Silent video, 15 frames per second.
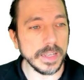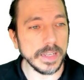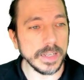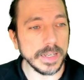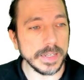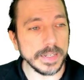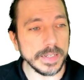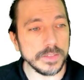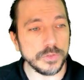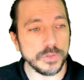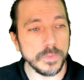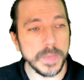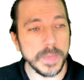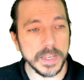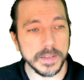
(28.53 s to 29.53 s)
It is to
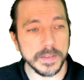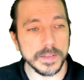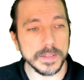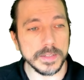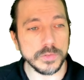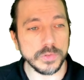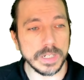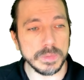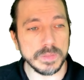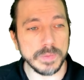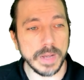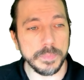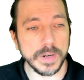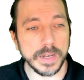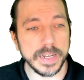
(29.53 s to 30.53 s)
make Streams
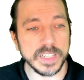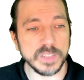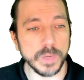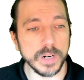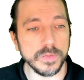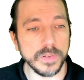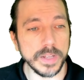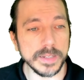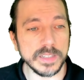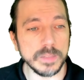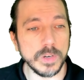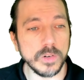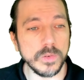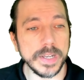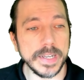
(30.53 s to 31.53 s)
pipelines more
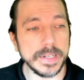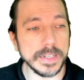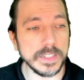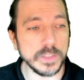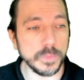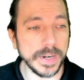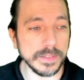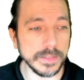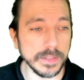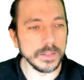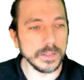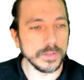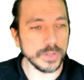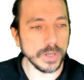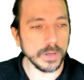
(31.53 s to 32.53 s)
flexible and expressive.
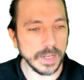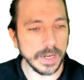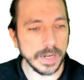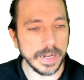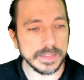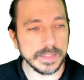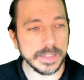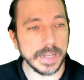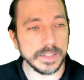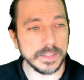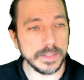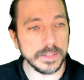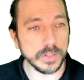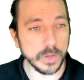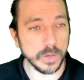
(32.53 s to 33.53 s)
So let's get
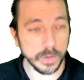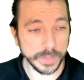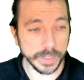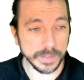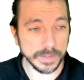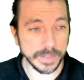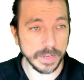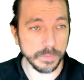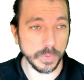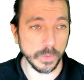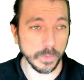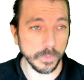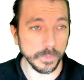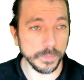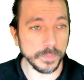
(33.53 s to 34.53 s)
this code
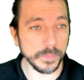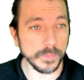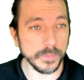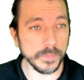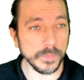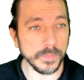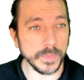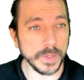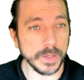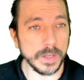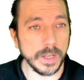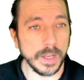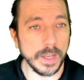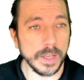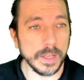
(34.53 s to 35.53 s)
example.
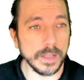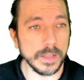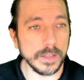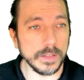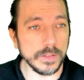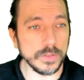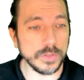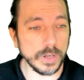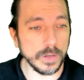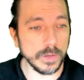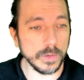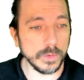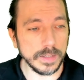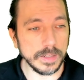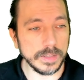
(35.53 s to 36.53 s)

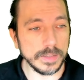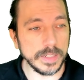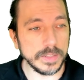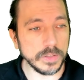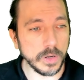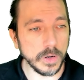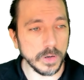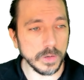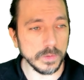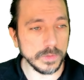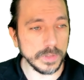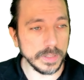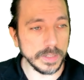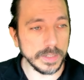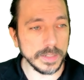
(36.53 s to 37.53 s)
So this code
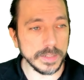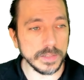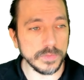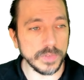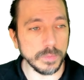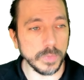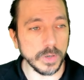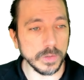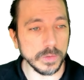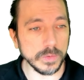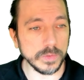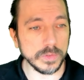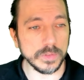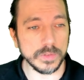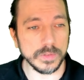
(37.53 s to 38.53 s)
is
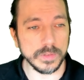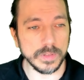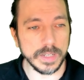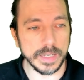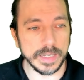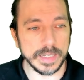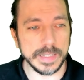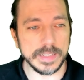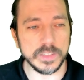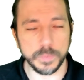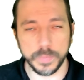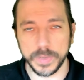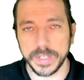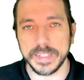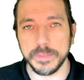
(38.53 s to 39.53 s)
verbose. It's
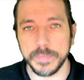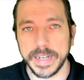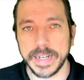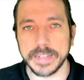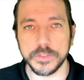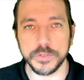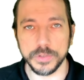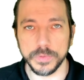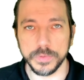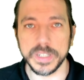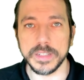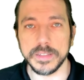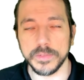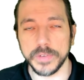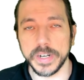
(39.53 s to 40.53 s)
pretty bad to read,
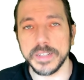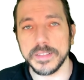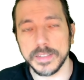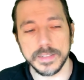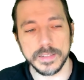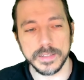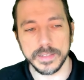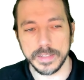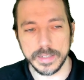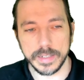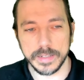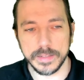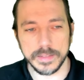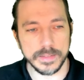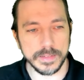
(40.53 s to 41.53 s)
right?
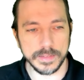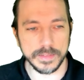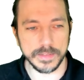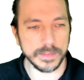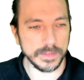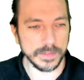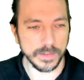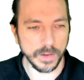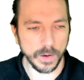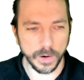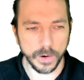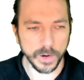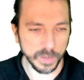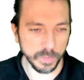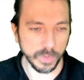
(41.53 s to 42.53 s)
It's
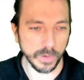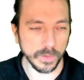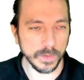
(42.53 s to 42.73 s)
horrible.